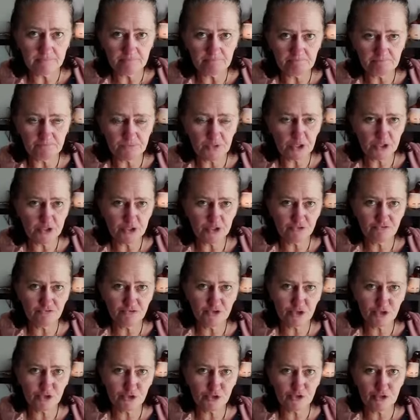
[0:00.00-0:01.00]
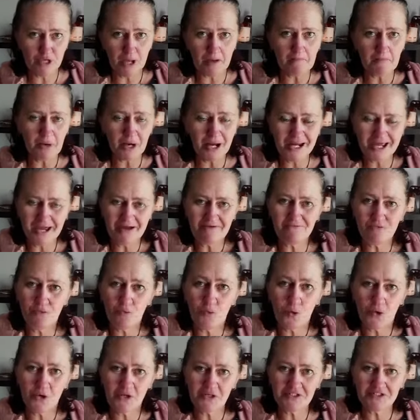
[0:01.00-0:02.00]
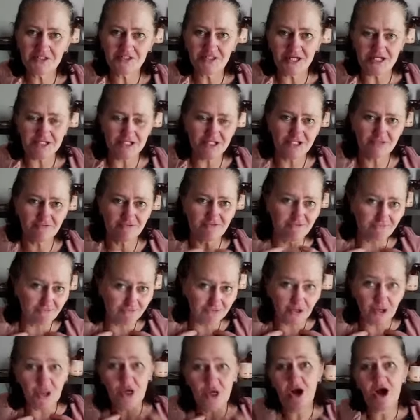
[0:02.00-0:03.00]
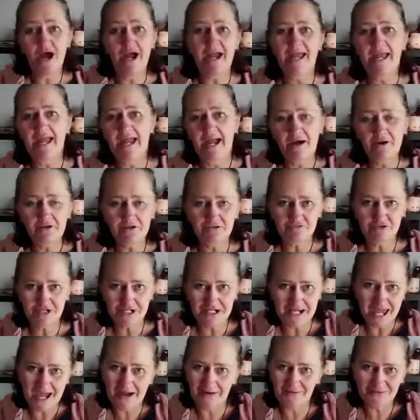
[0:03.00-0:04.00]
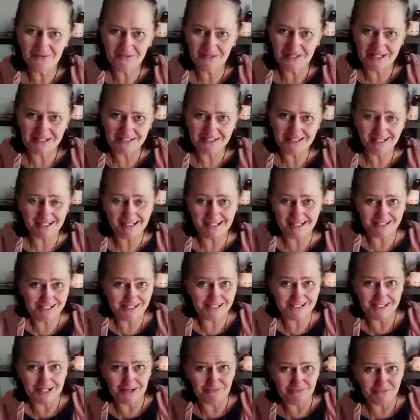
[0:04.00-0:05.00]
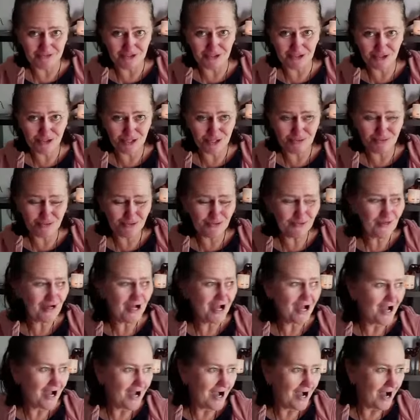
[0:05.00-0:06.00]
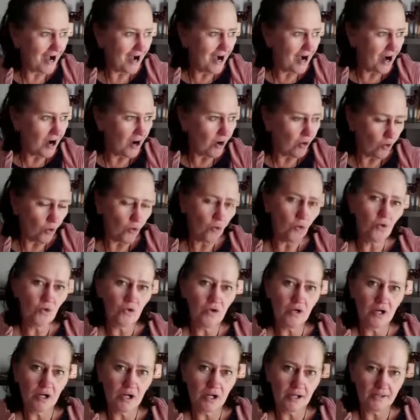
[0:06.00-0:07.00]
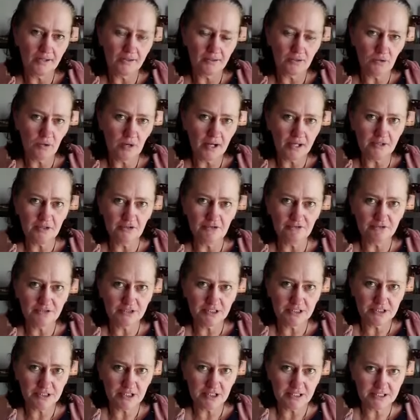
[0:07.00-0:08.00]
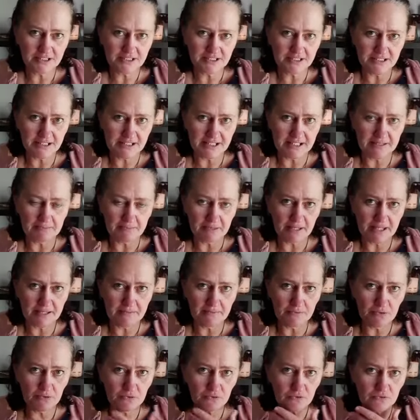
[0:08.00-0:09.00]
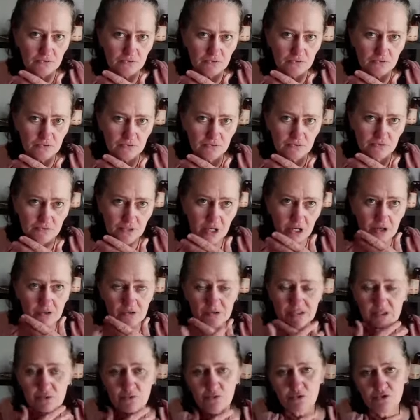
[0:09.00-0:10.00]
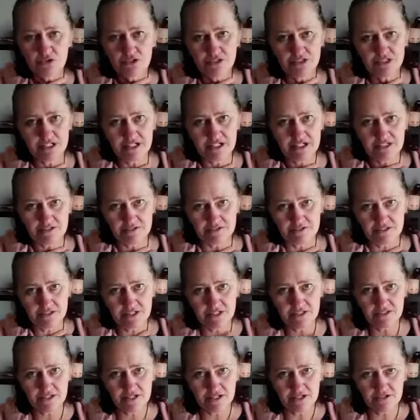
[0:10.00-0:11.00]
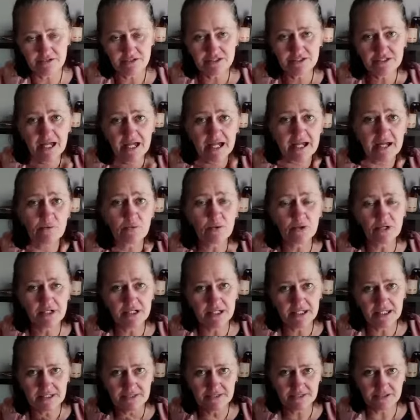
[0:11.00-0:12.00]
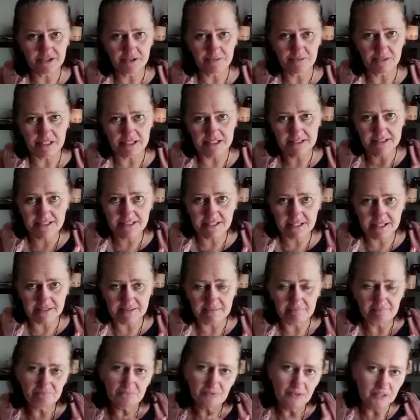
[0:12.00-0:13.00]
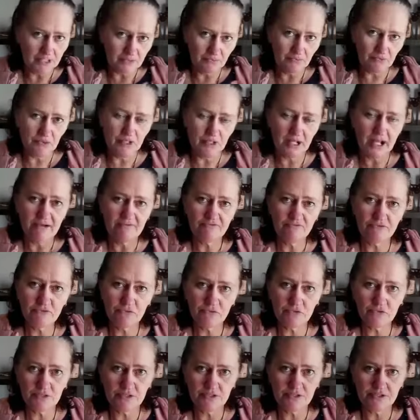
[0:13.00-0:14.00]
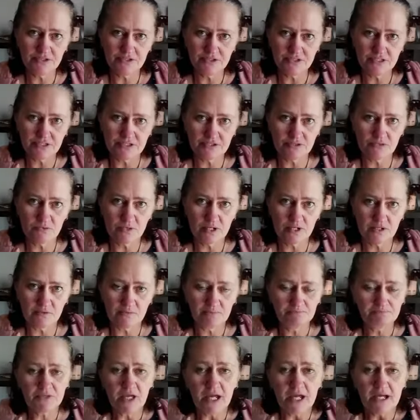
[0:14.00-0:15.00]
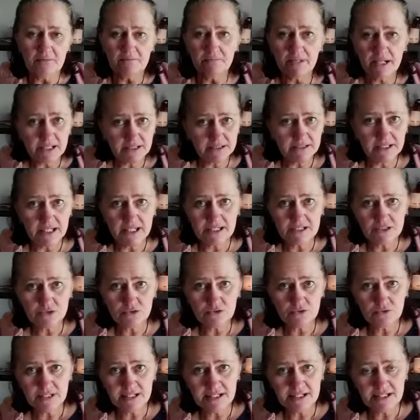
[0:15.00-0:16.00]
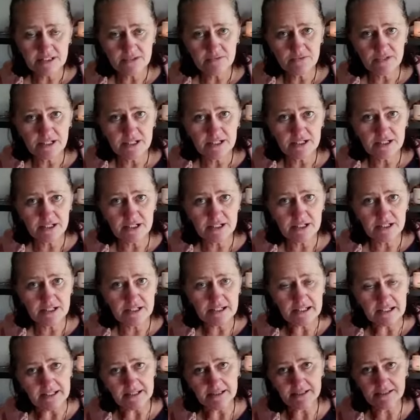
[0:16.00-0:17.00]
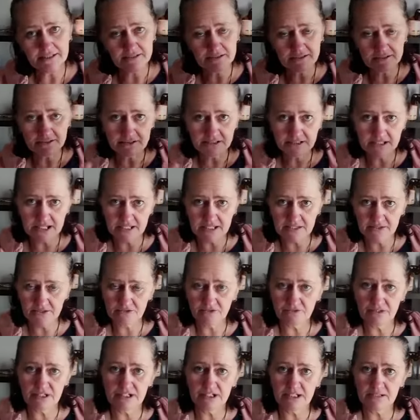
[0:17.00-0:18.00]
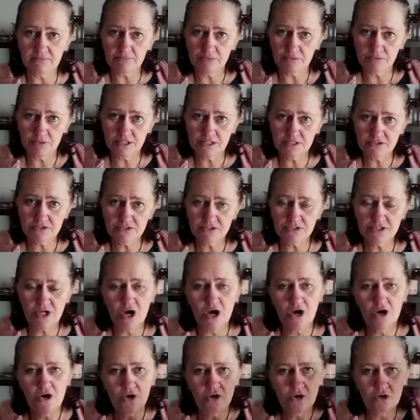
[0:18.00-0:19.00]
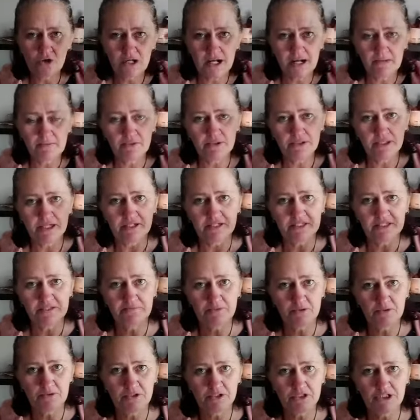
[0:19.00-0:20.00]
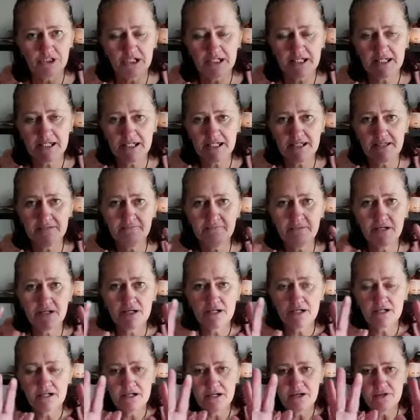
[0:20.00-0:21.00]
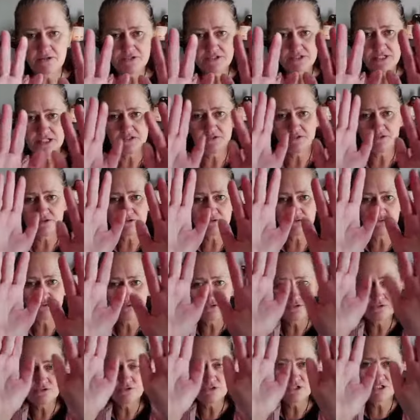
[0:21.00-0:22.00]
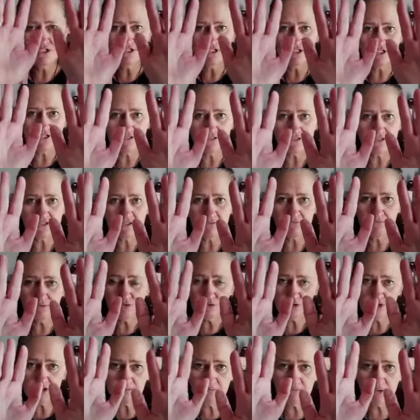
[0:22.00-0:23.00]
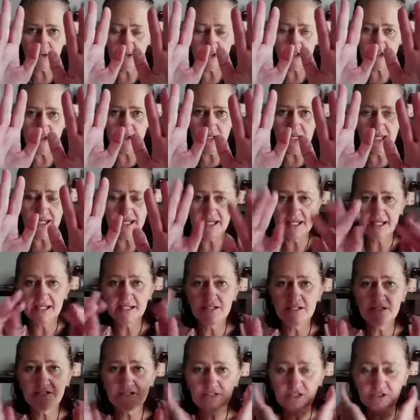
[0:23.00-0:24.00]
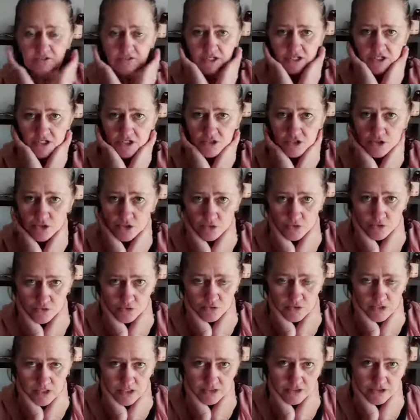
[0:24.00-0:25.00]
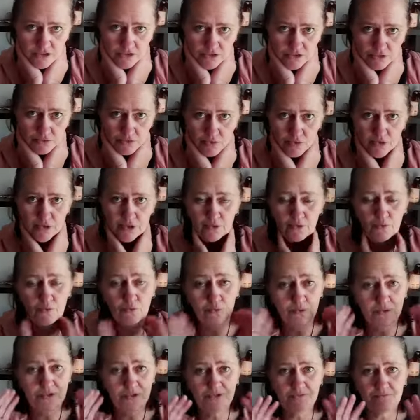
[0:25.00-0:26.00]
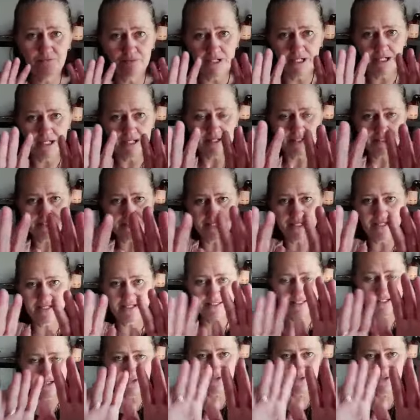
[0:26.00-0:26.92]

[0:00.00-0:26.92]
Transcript: those of you that might have words that just fly out every now and then and get yourself in trouble. Or quite often I see people holding words in so they don't say what needs to be said. And we'll cover all of this as well. But as always, we're going to take 3 deep breaths, hook up with our spirit team. I'll send through distant symbols to put in your hand so that you can do the work with me. Okay, so